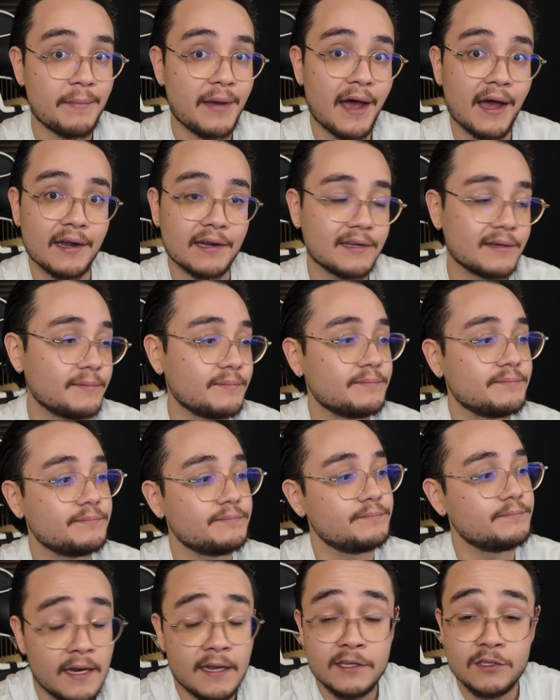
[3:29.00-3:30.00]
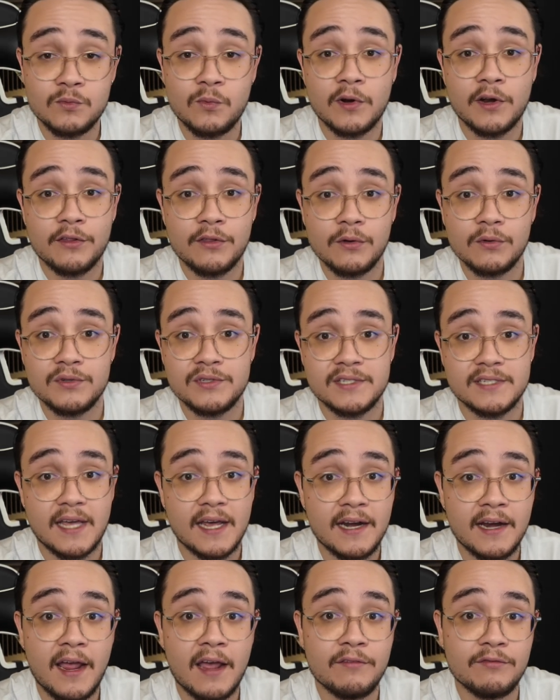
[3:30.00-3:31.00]
my Mac. It is one of those
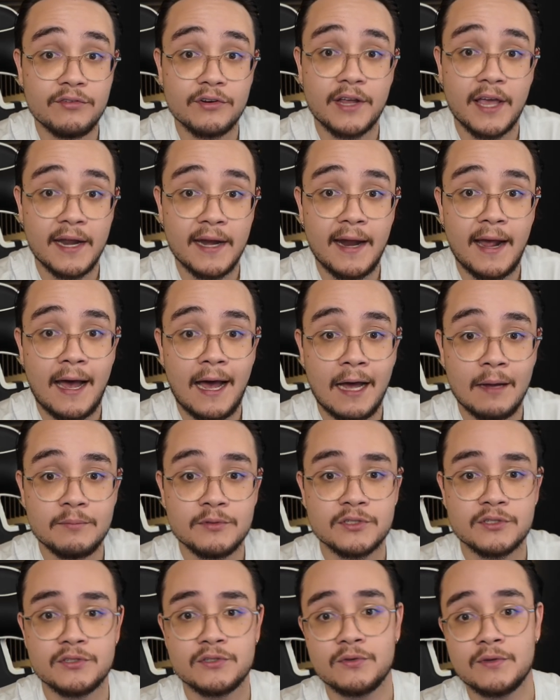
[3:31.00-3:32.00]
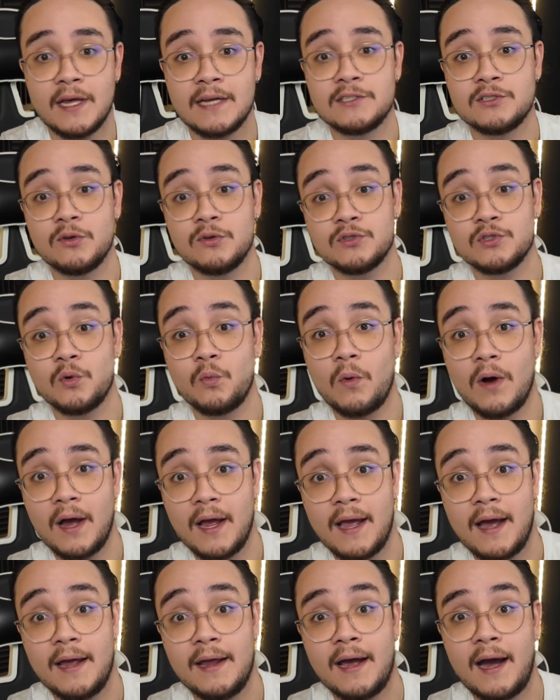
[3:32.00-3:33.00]
set it and forget it apps, so that's also
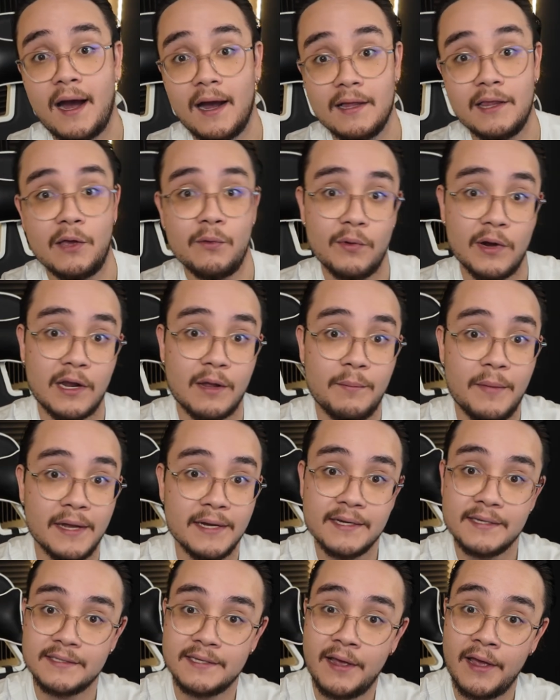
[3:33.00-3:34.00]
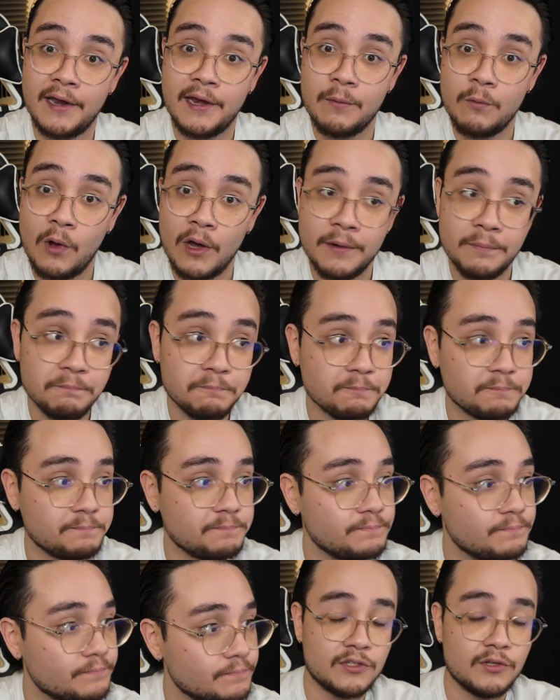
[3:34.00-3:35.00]
why I highly recommend it to anyone.
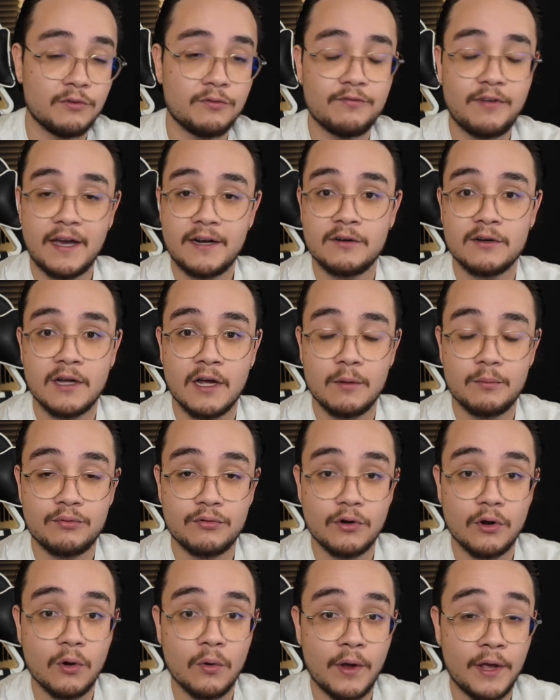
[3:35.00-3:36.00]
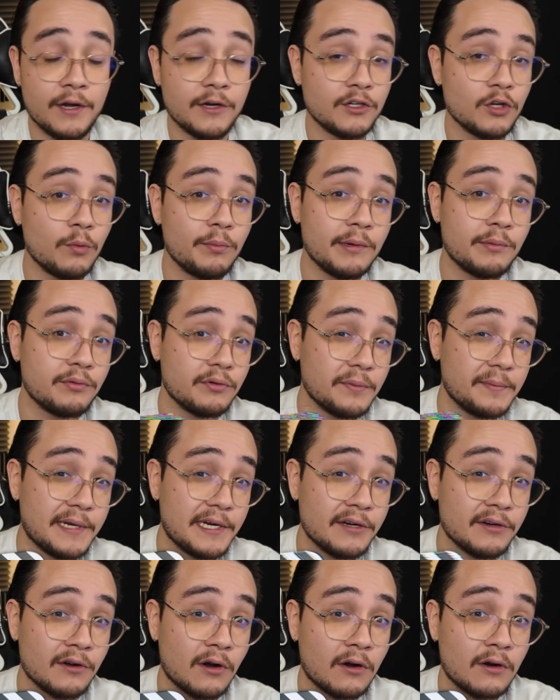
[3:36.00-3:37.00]
So Final Cut Pro and Adobe
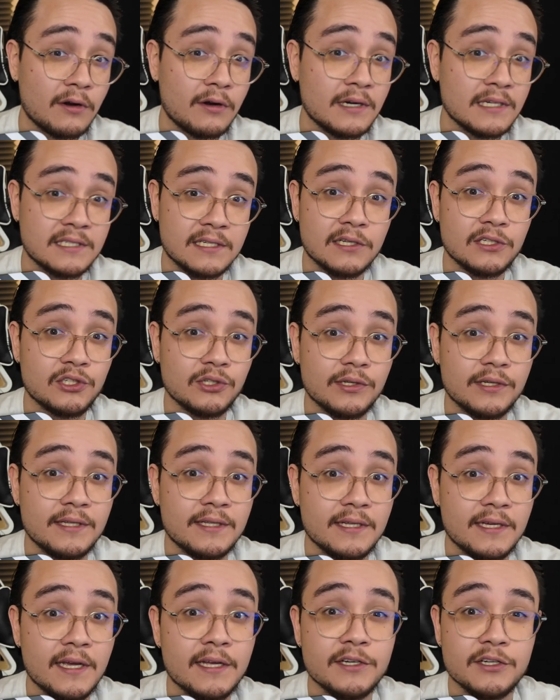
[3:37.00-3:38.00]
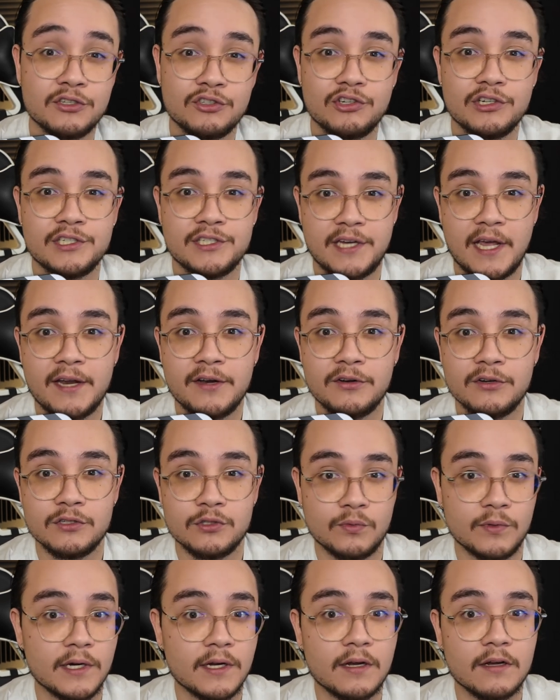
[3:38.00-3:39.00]
Premiere are essentially the industry
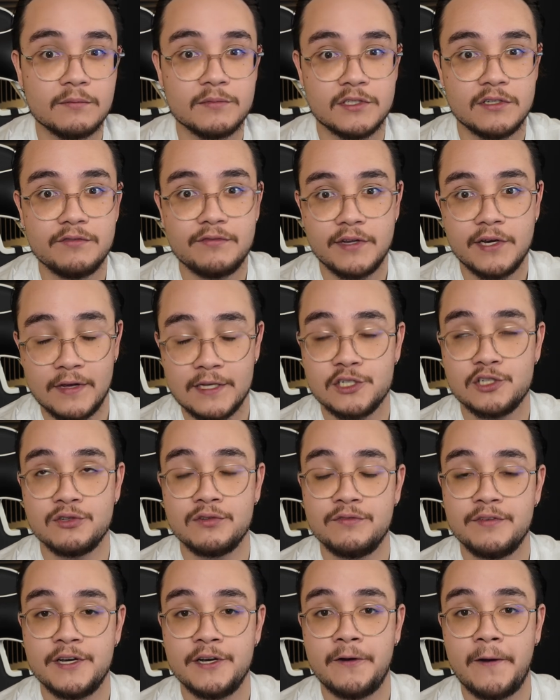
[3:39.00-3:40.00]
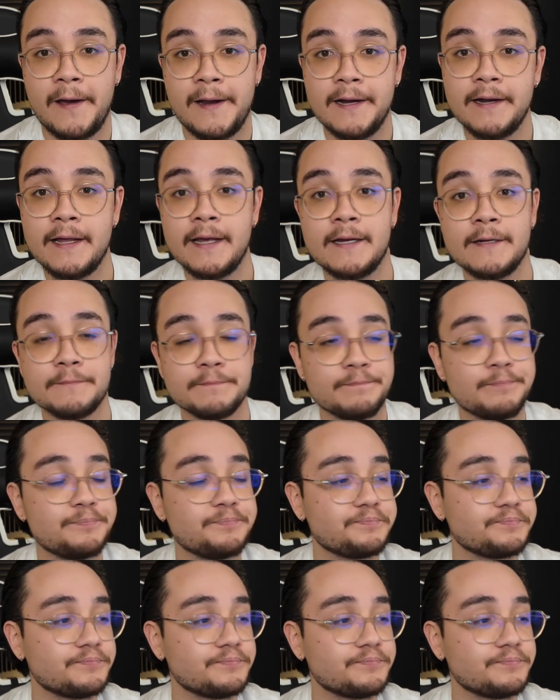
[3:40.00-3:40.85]
standards when it comes to professional video editing.